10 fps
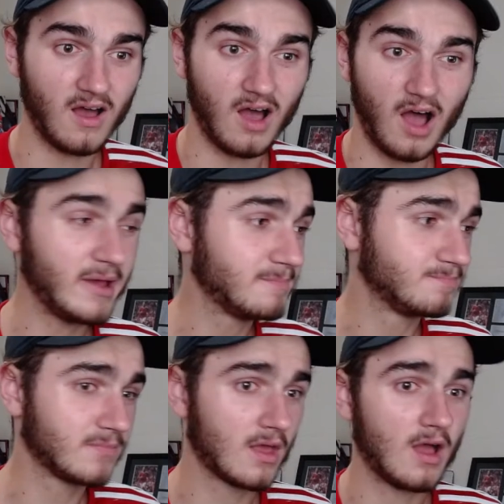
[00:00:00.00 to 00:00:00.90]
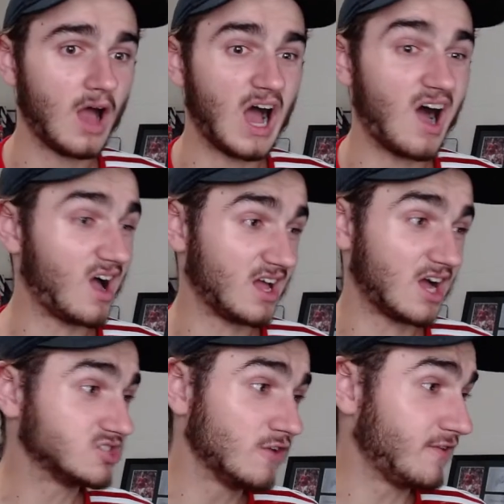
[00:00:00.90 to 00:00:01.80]
I mean, I
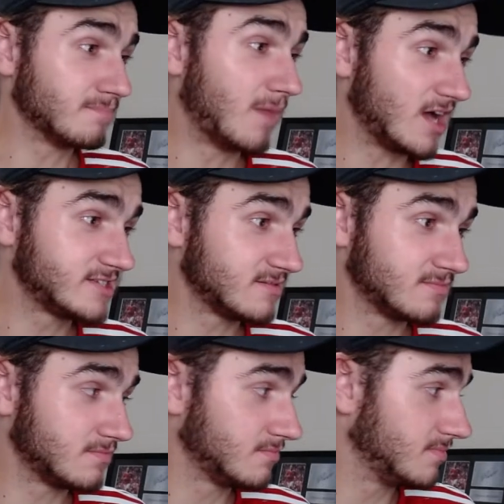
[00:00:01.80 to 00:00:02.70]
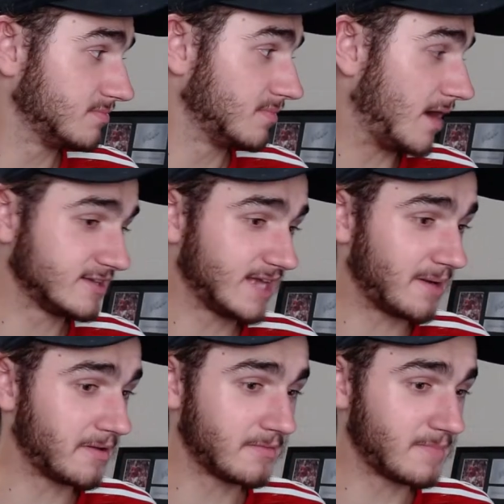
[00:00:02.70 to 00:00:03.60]
do think
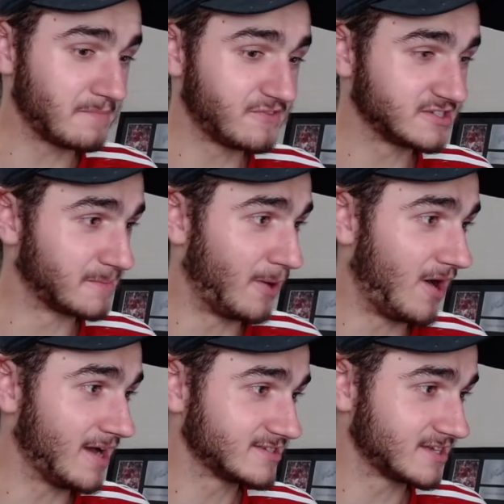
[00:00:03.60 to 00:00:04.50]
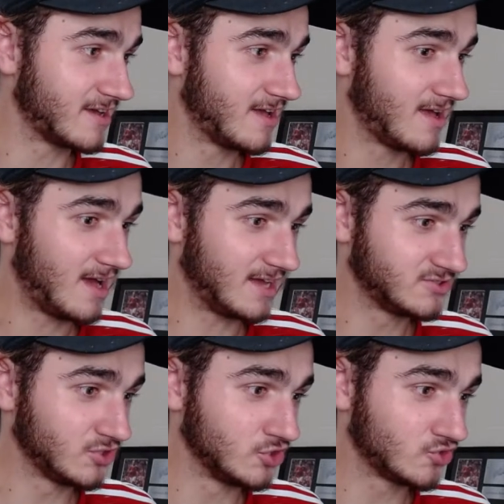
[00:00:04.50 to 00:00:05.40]
Martial and Memphis Depay
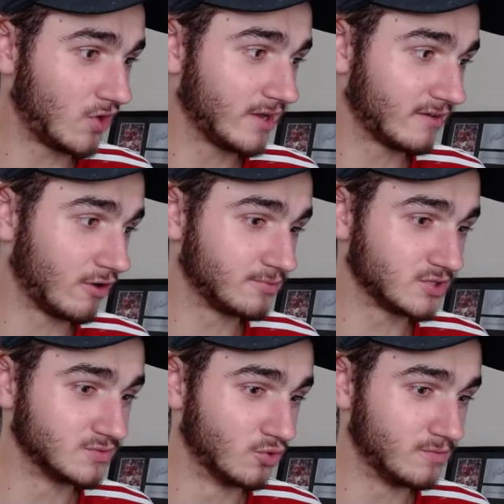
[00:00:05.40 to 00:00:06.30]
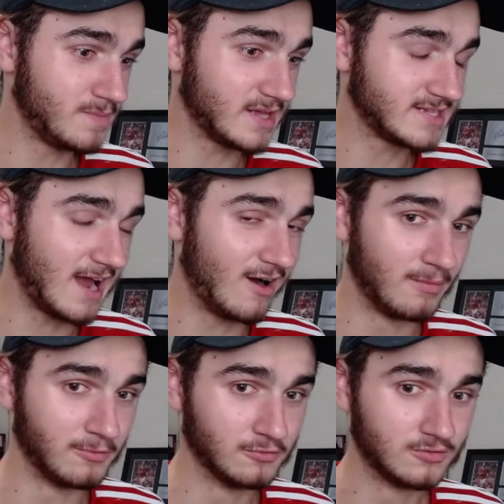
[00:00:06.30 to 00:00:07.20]
as two striker options wouldn't be a
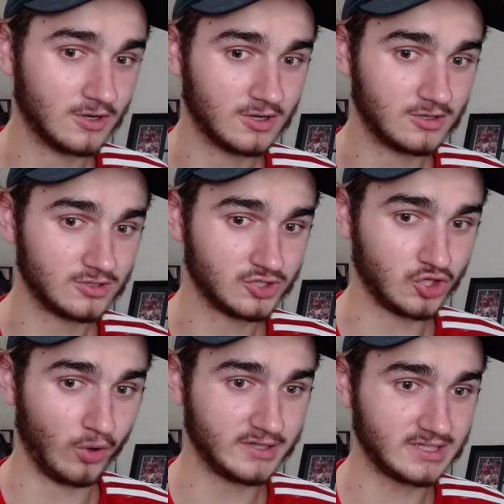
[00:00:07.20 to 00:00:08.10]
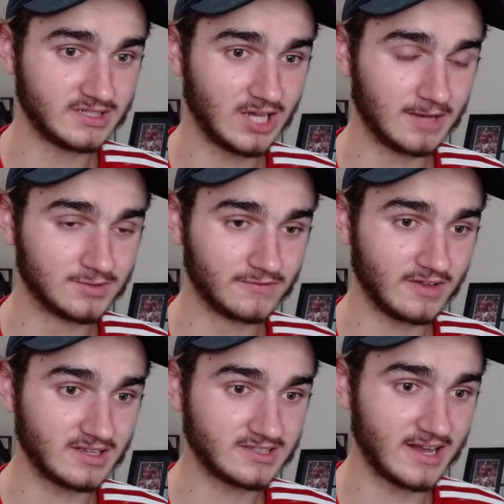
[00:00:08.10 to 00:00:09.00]
terrible choice in terms of
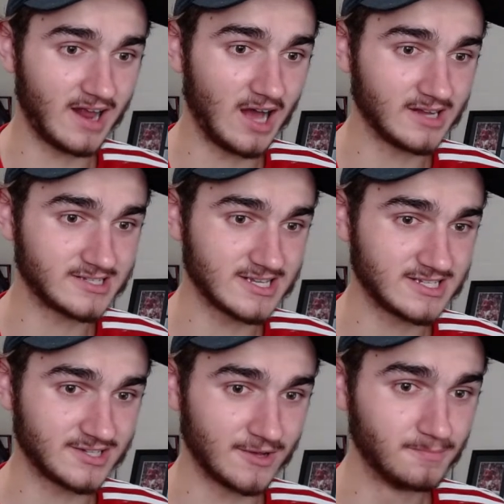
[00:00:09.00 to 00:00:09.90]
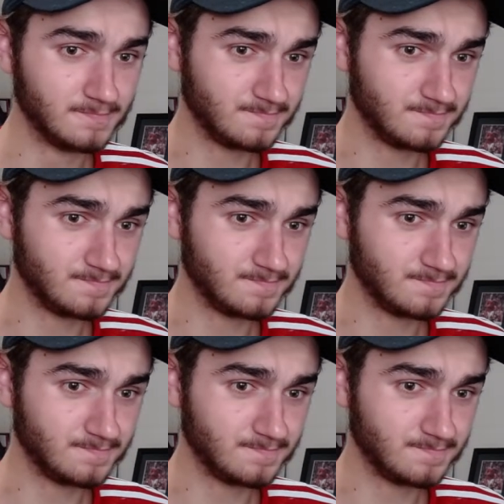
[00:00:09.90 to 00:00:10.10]
a Ten Hag system,